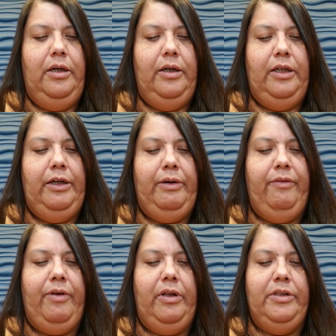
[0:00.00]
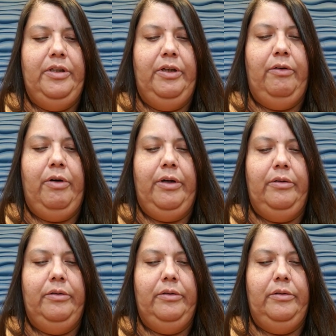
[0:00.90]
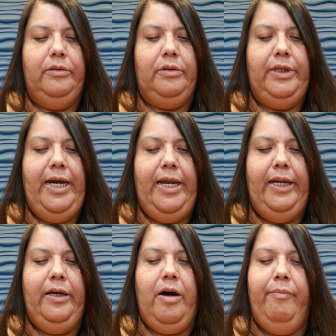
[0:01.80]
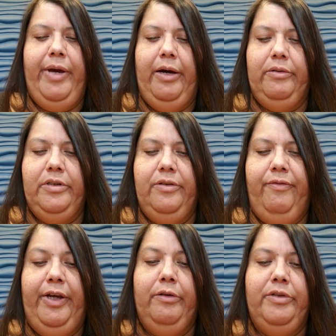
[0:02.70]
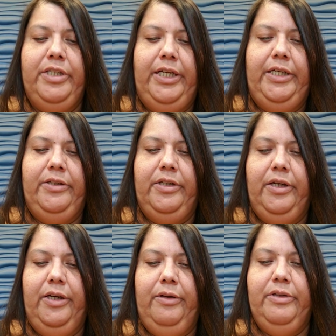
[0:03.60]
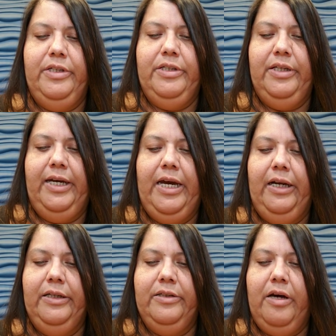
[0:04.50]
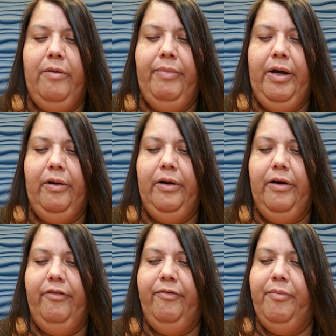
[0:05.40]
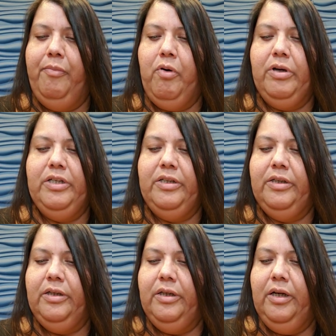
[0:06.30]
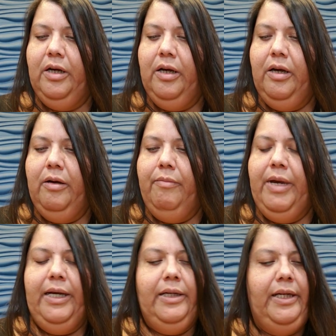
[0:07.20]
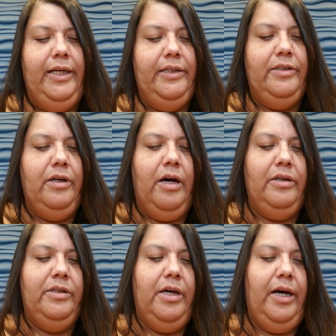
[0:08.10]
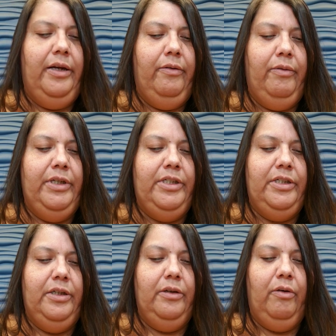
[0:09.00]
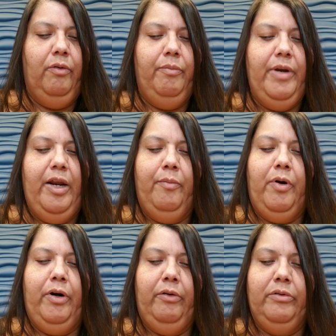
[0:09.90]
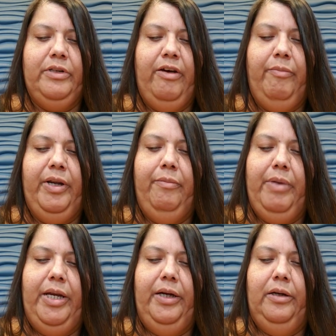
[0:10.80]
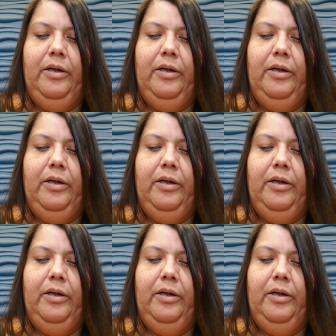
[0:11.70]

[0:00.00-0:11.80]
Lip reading: Clearing volatile or organic compounds, VOCs, uses the catalyst compound of porous manganese oxide, which gold nanoparticles have been embedded.